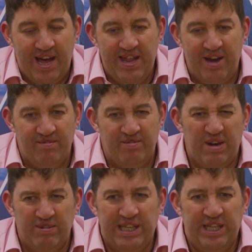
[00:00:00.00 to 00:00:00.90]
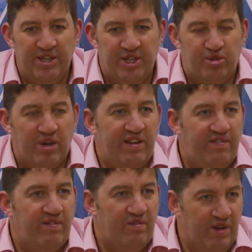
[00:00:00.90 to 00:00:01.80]
and that, that was leading to
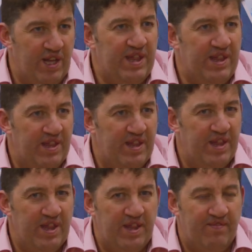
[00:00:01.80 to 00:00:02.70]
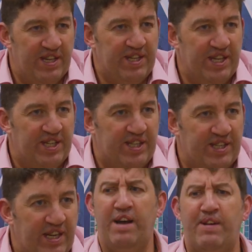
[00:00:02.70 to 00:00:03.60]
strife within the
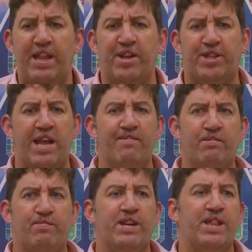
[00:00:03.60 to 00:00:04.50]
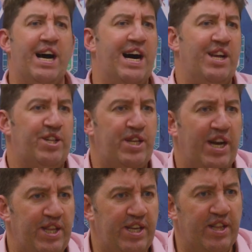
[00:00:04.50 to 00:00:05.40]
business. And by that time, I began to hatch the
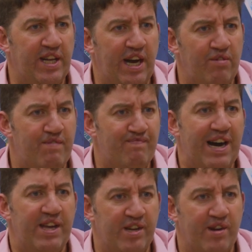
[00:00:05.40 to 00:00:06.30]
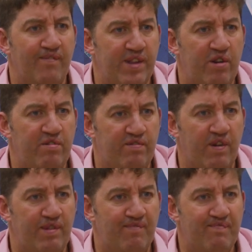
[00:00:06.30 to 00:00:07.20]
idea that I would buy the company out
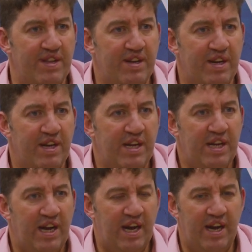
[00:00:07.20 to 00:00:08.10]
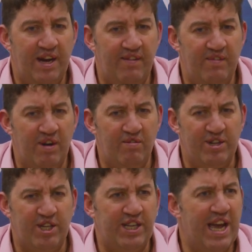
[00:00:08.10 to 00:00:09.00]
from them, um,
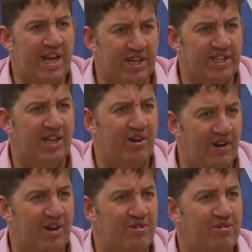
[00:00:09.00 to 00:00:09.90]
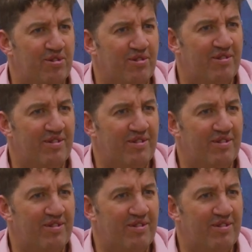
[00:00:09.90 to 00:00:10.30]
which again is a little bit unusual.